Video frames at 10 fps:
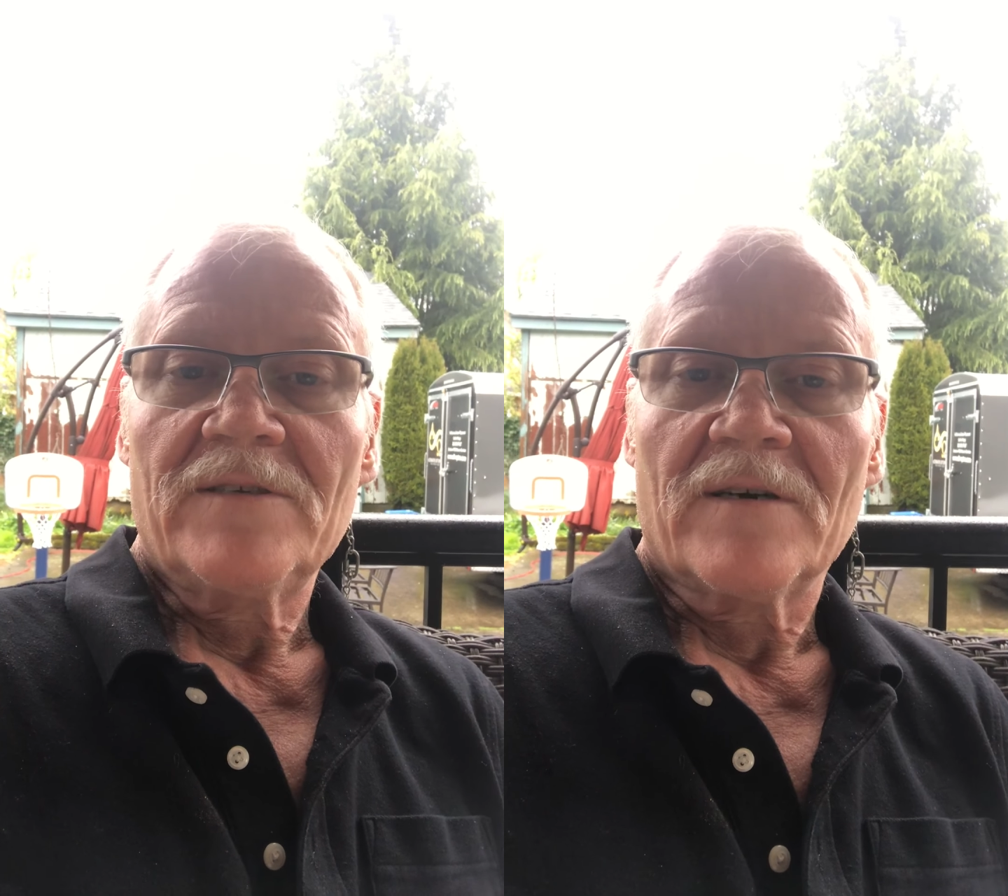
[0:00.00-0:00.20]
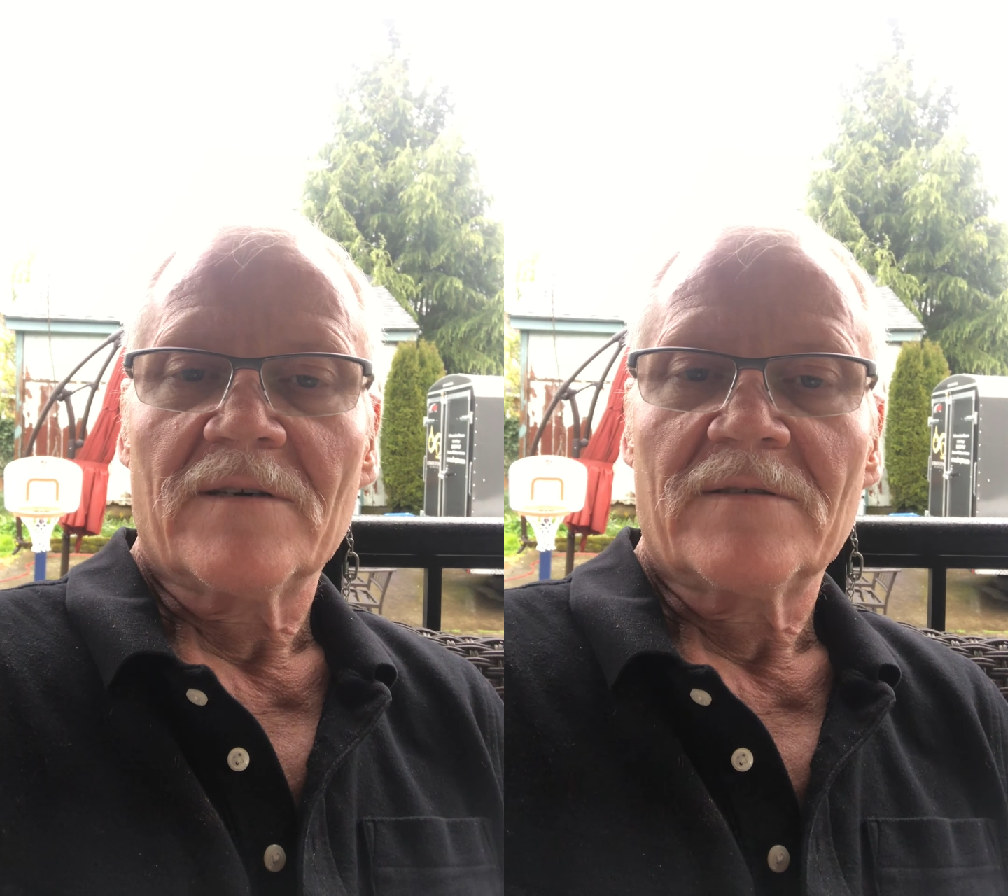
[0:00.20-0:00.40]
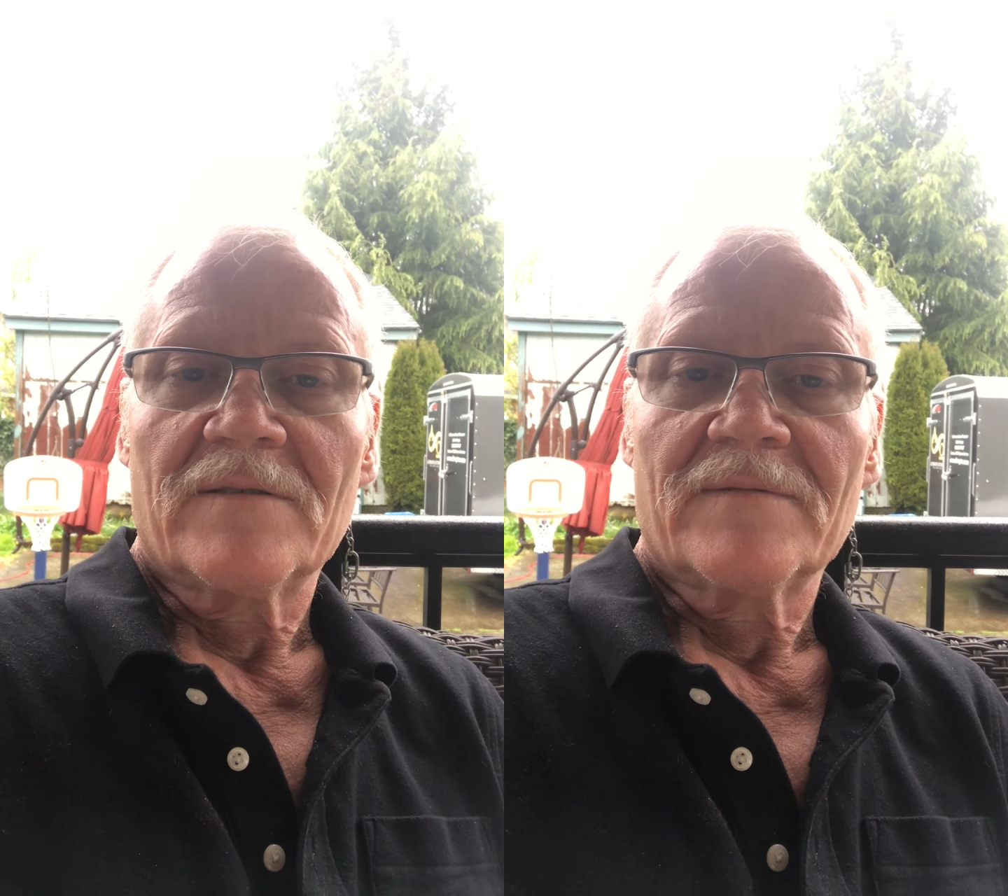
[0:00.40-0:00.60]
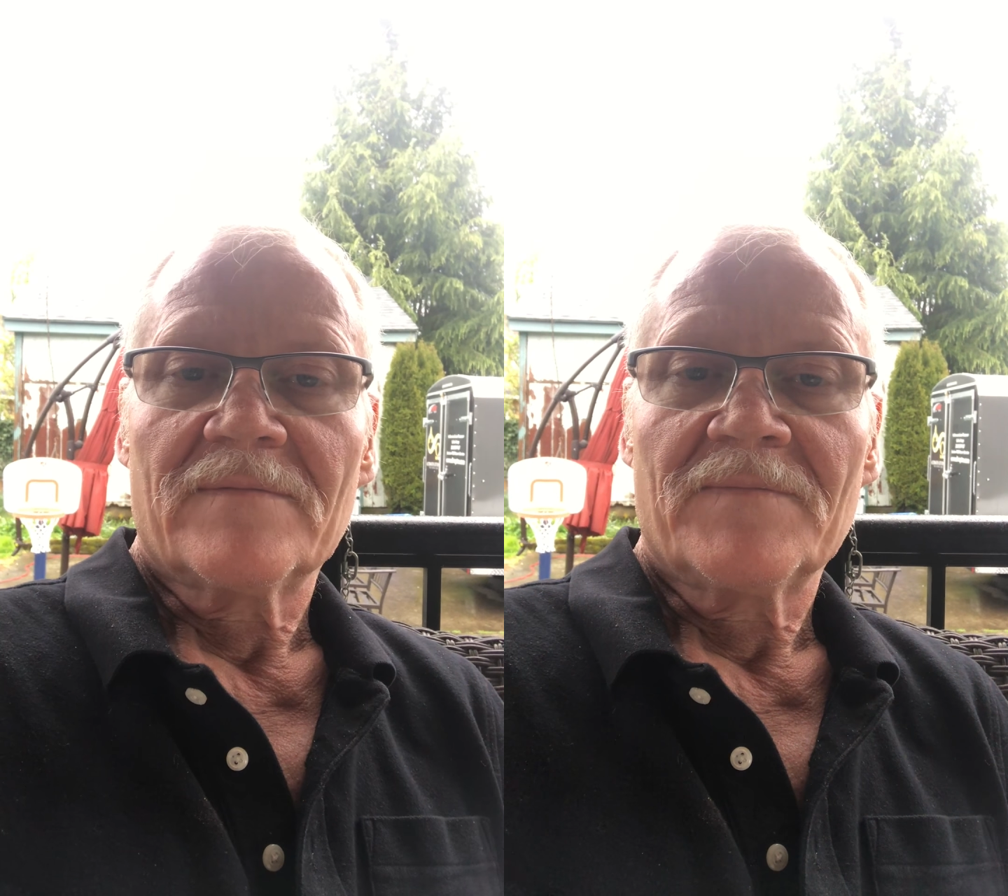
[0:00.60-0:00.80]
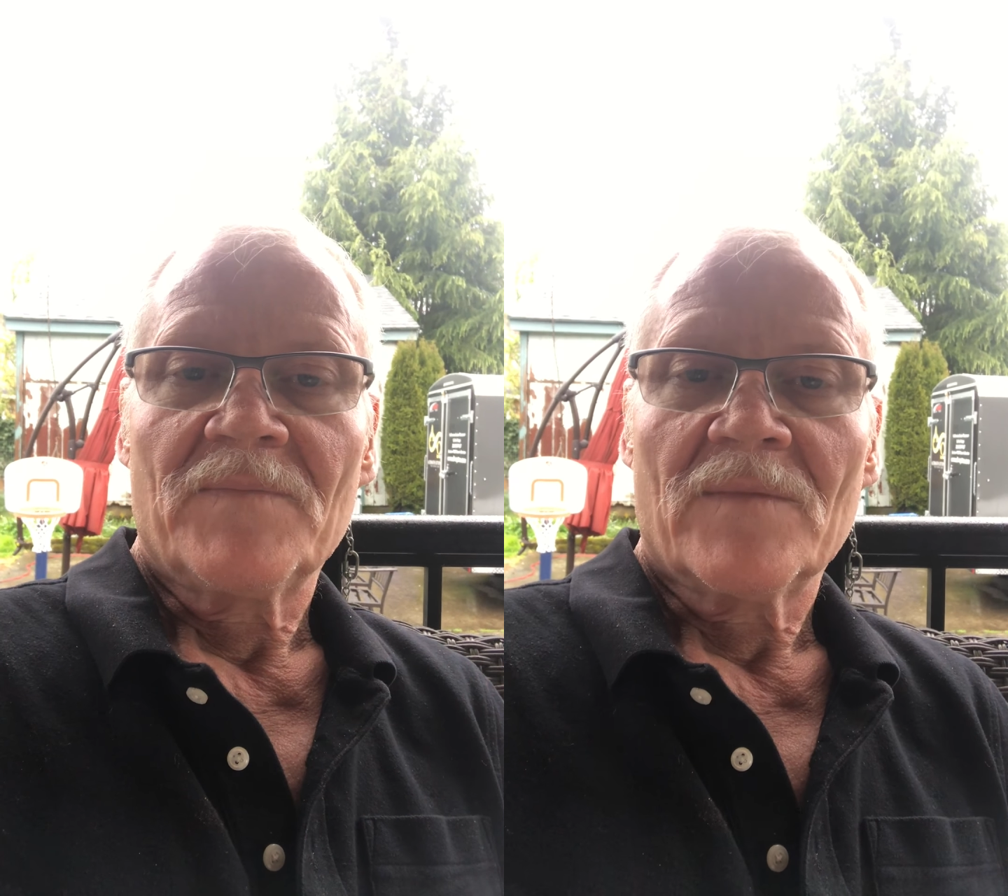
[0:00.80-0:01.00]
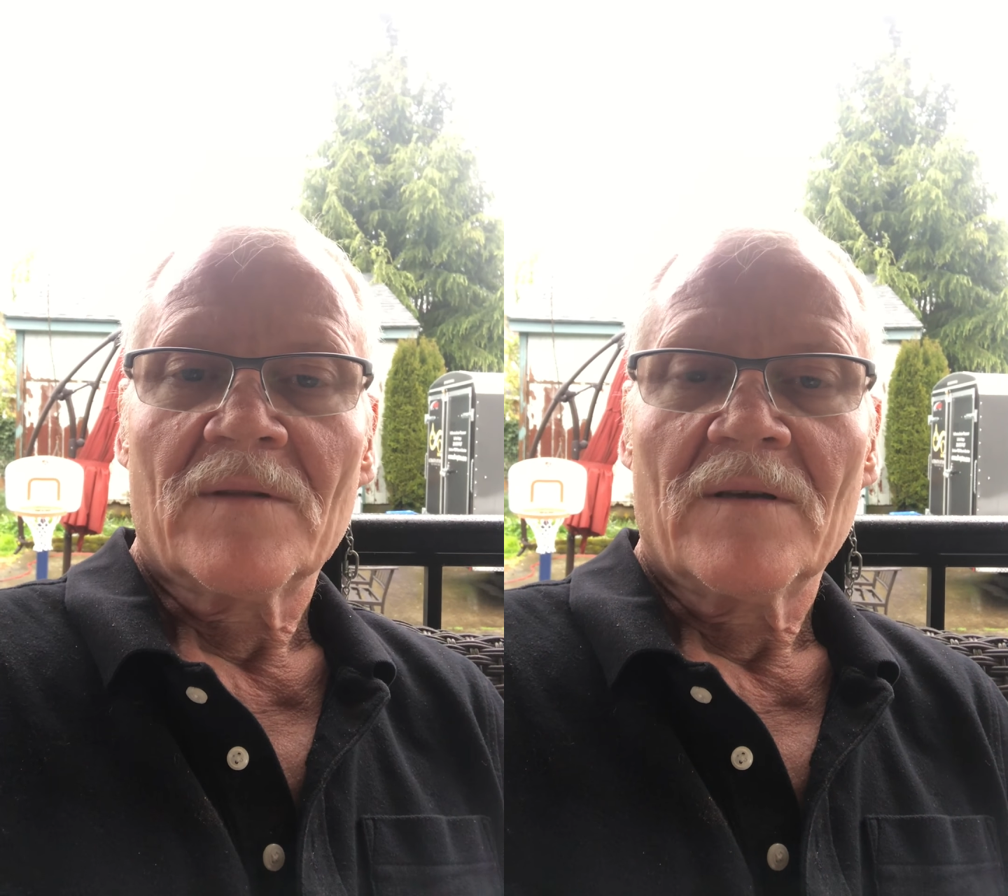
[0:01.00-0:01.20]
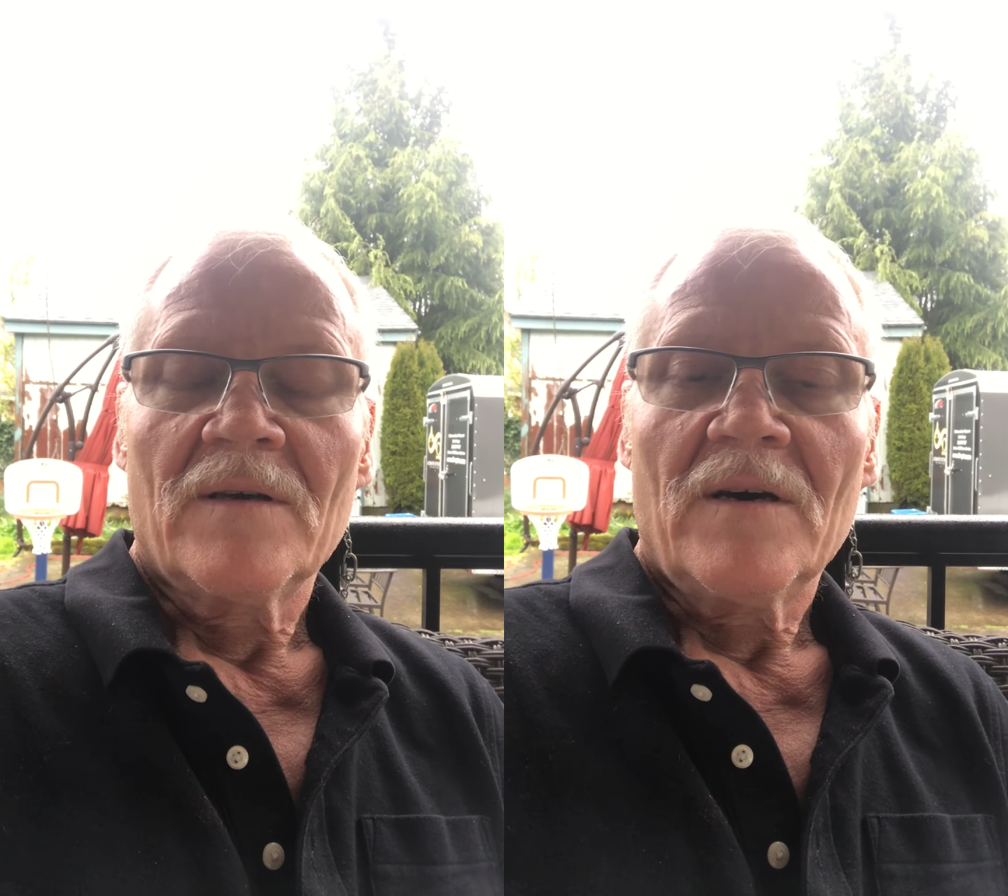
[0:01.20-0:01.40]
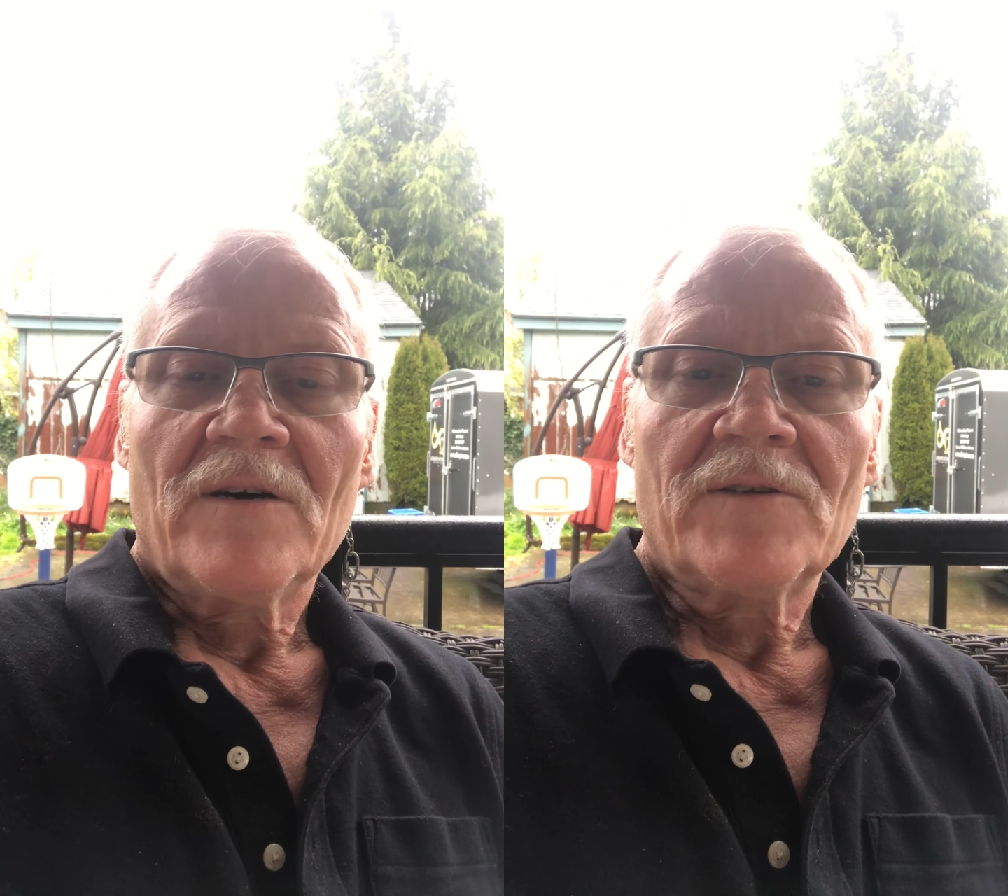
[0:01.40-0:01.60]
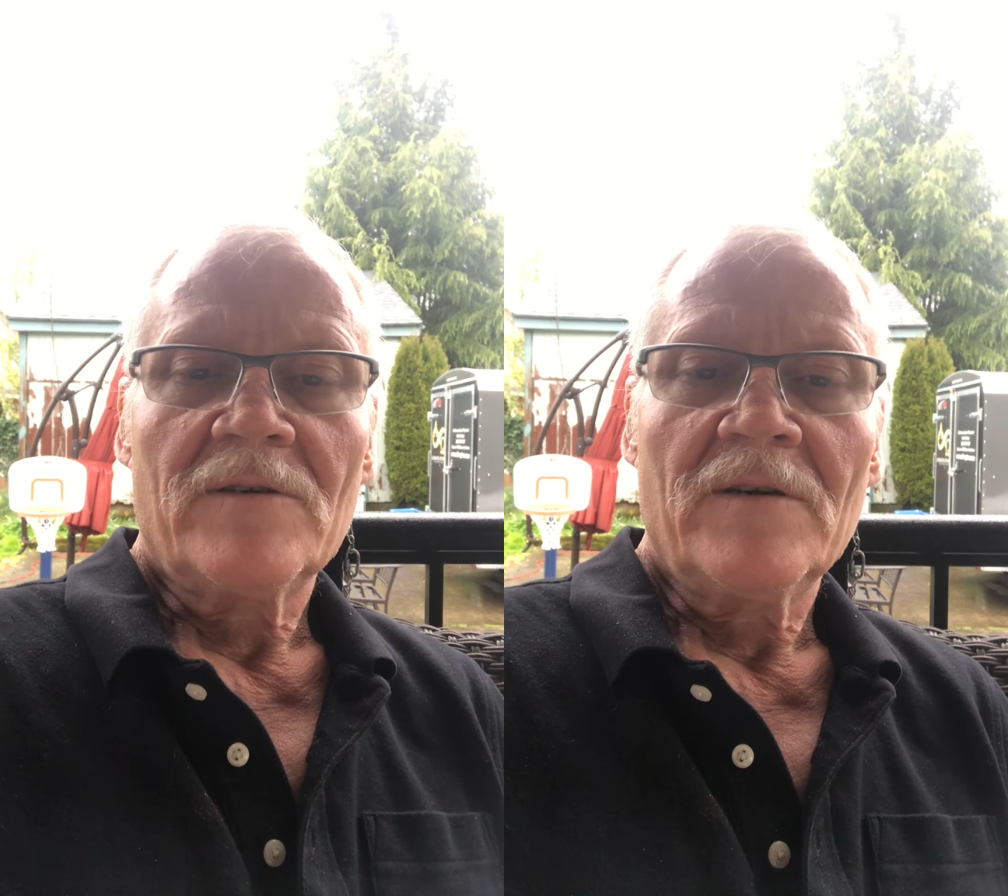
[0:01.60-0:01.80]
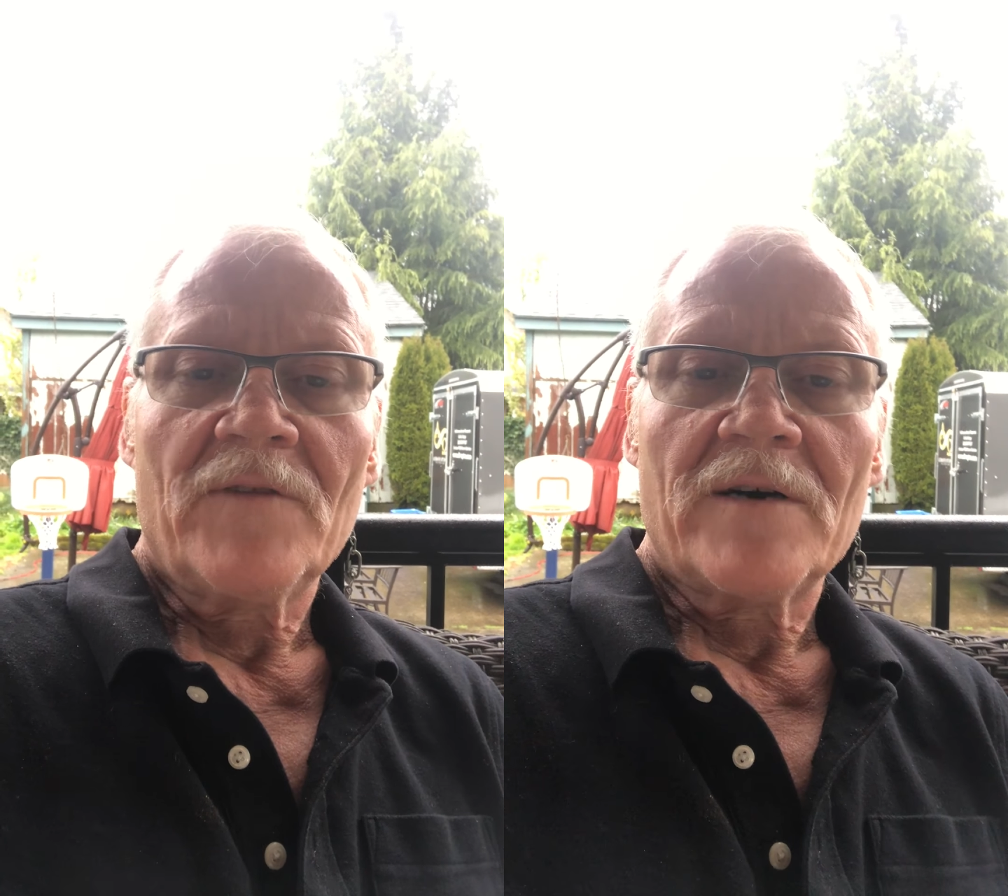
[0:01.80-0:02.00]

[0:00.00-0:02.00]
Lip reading: charge? Alternative